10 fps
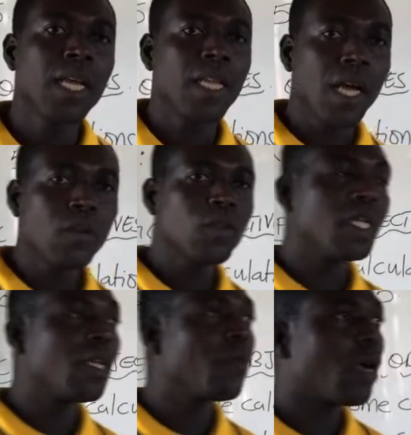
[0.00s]
Now
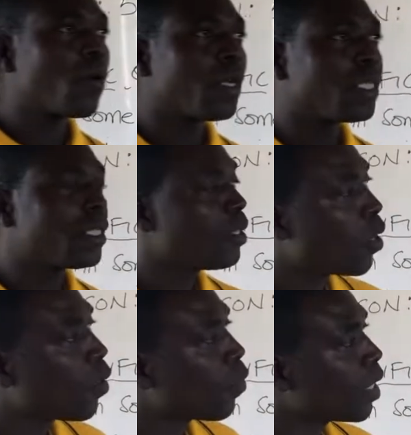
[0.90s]
today we are
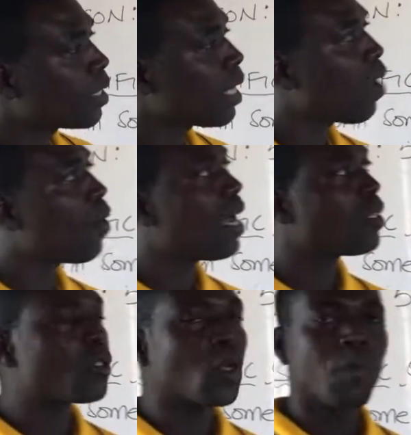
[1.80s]
continuing with
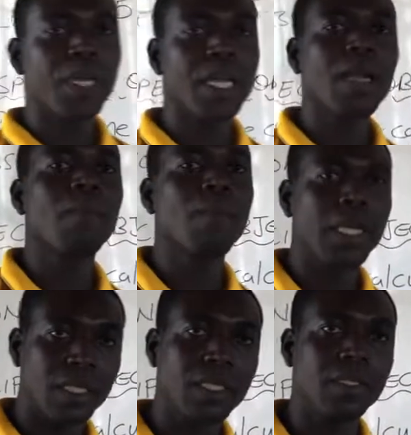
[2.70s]
our topic
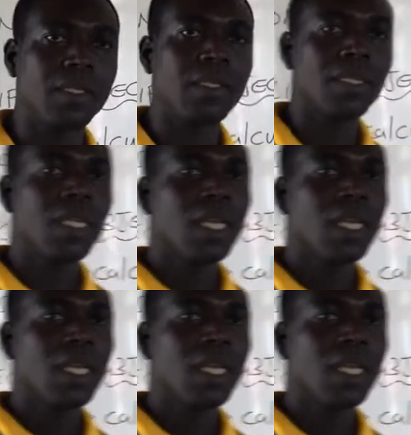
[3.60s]
machines,